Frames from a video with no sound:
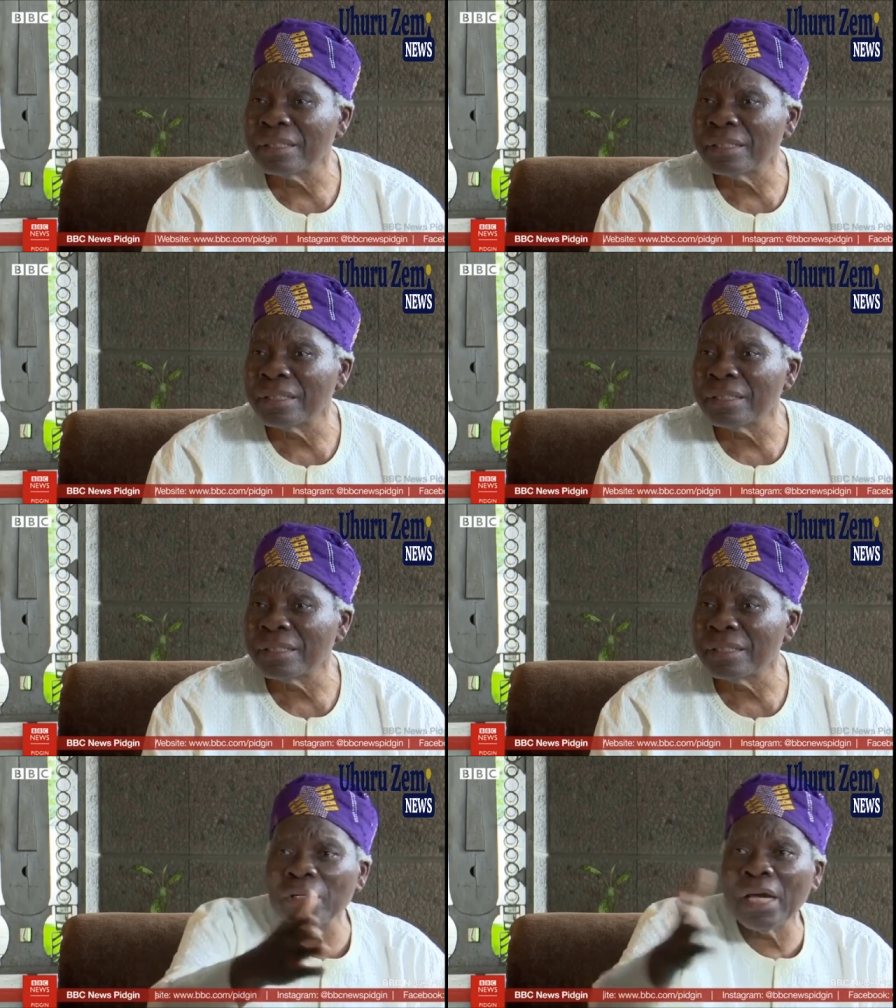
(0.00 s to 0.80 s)
He's
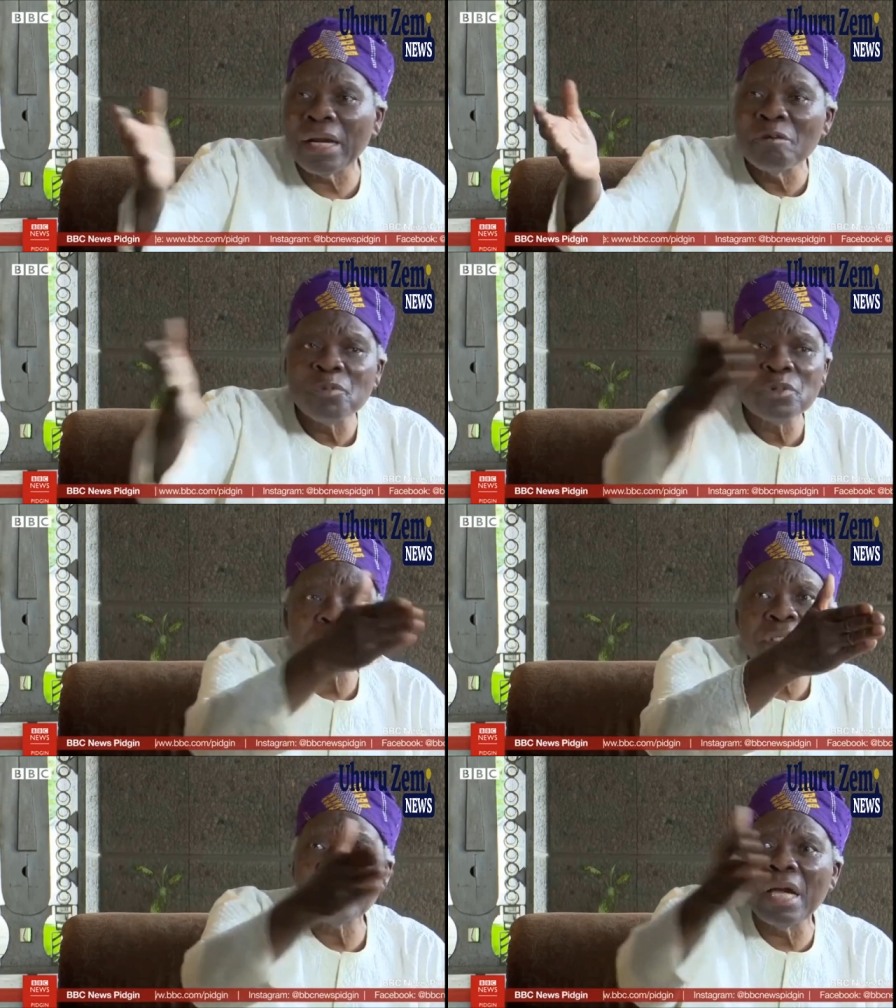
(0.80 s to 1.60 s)
just going around
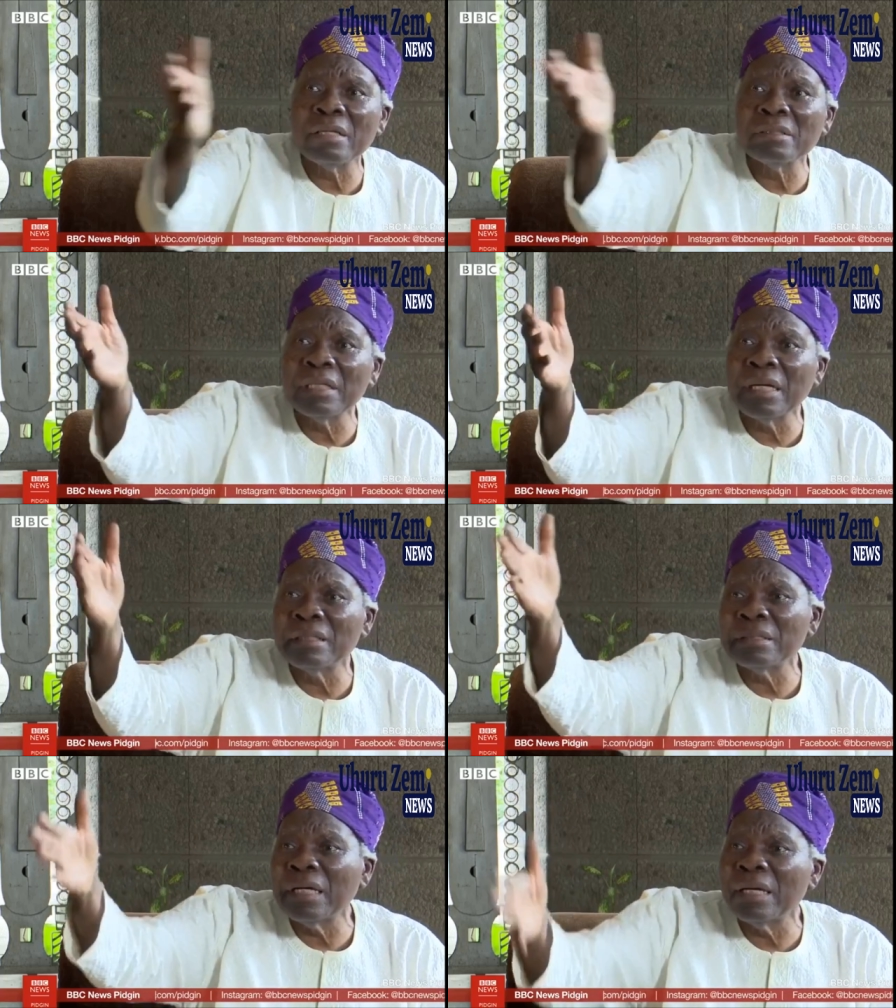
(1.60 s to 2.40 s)
putting
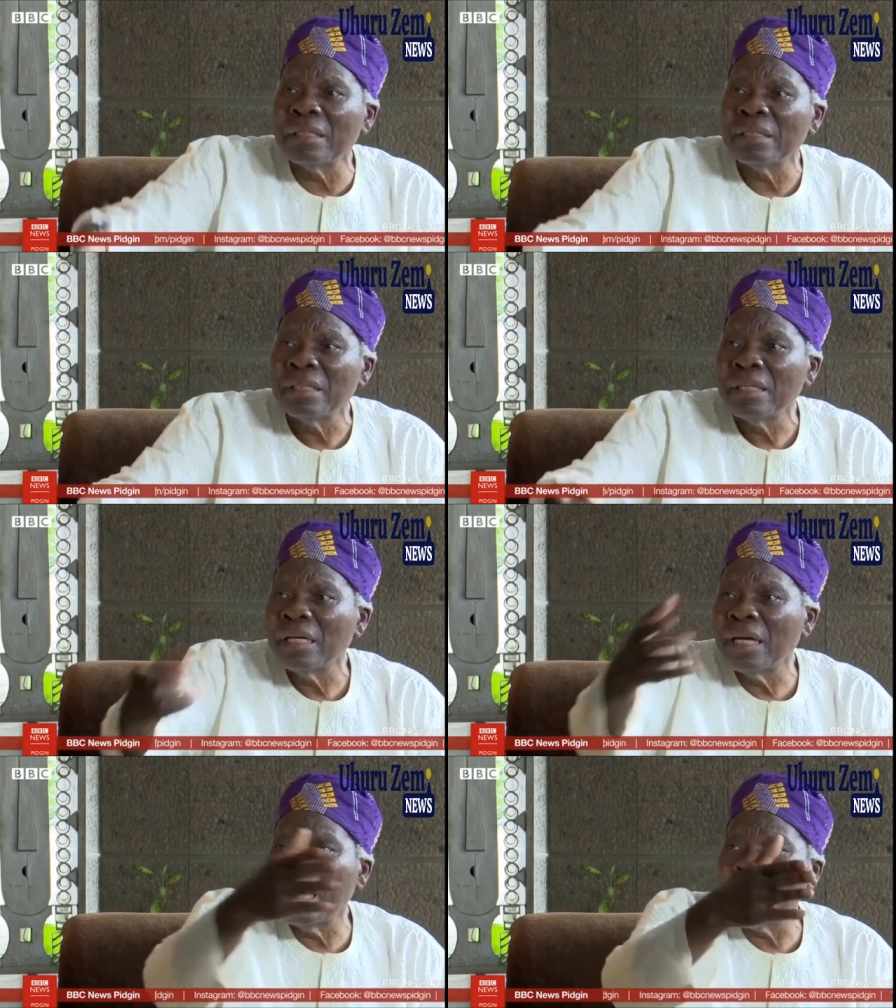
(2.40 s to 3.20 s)
uh,
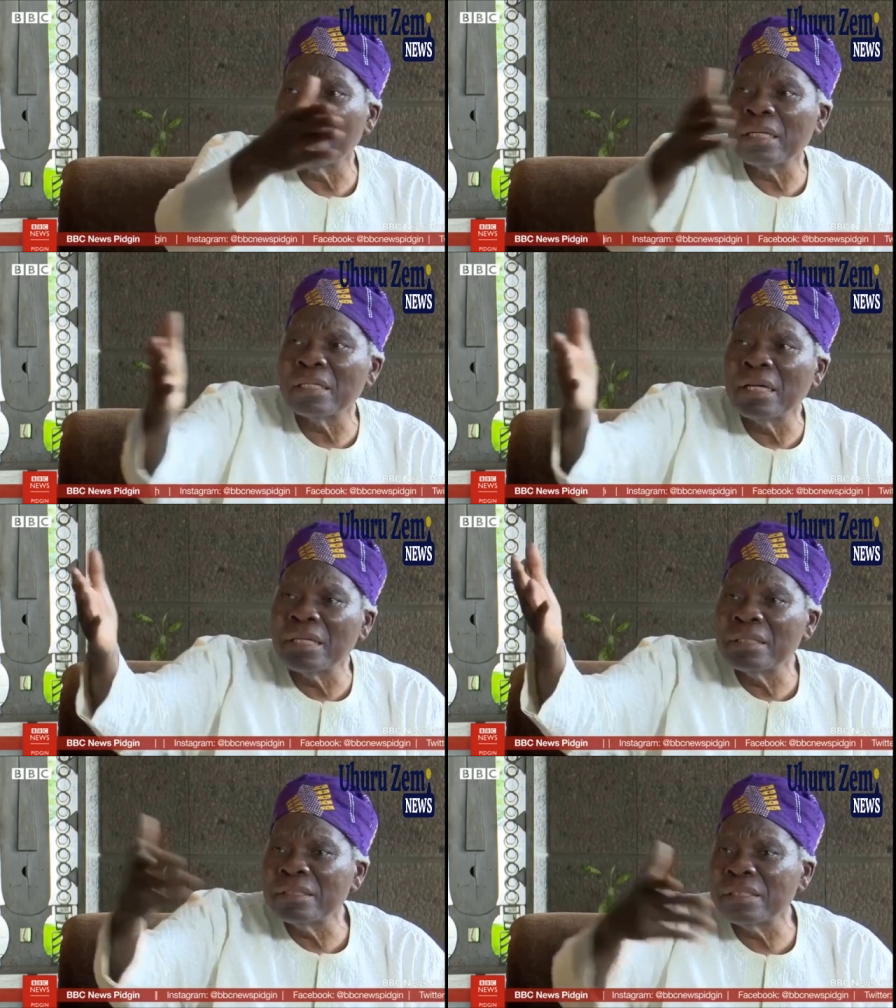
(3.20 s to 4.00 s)
uh,
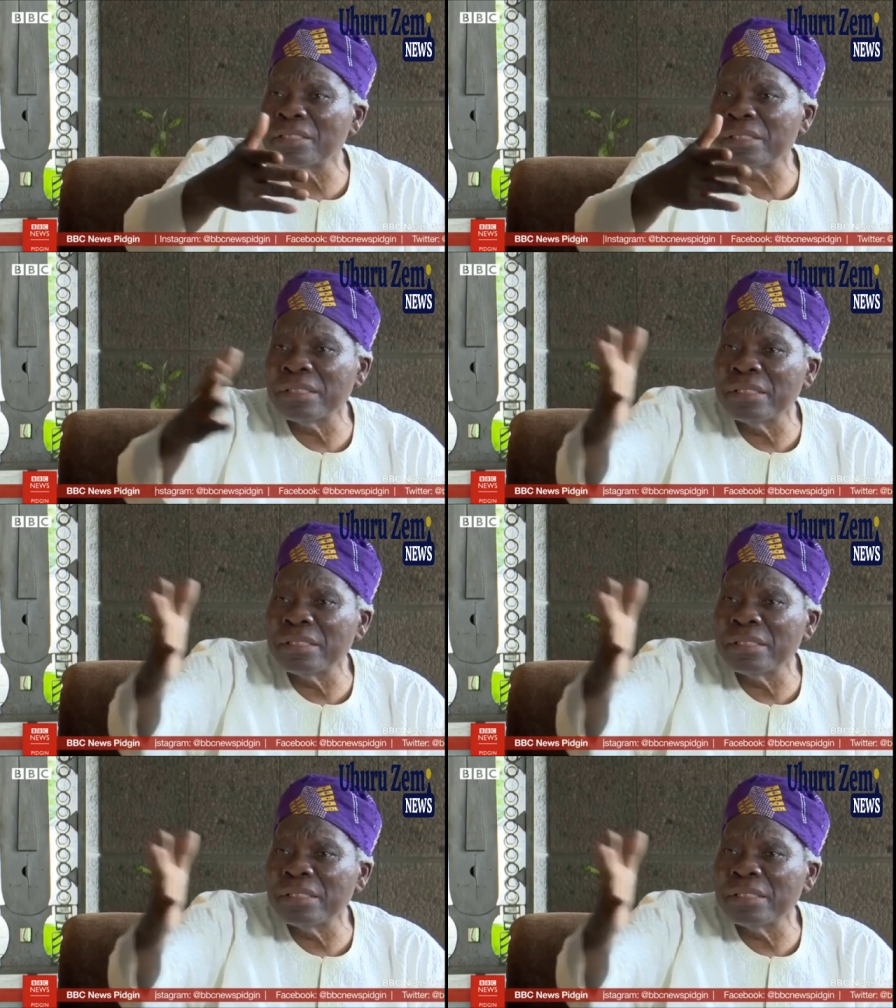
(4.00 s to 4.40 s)
uh, this